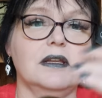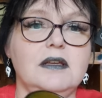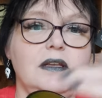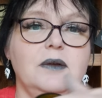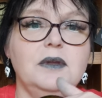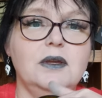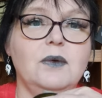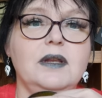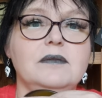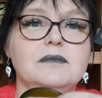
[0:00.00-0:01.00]
you know,
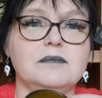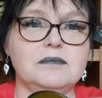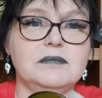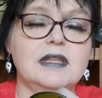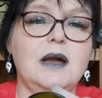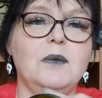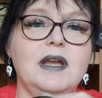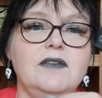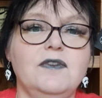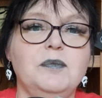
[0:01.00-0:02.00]
going that
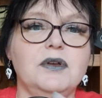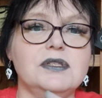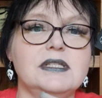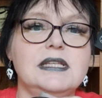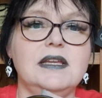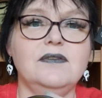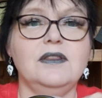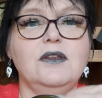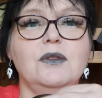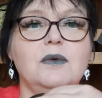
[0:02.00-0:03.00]
way for positive and
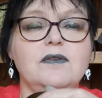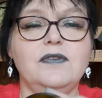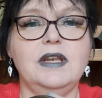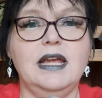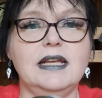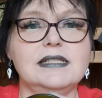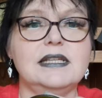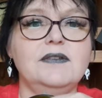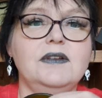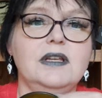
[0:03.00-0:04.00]
the other one for
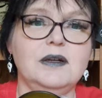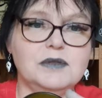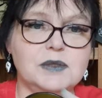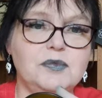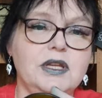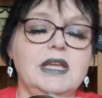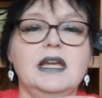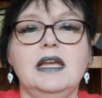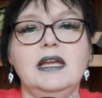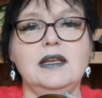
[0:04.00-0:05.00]
negative, you know, to bring
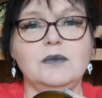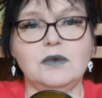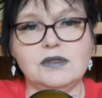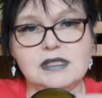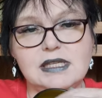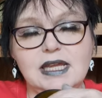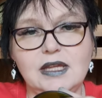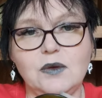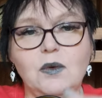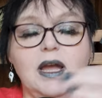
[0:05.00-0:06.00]
in and one to
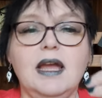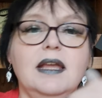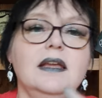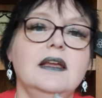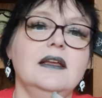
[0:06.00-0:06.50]
take away.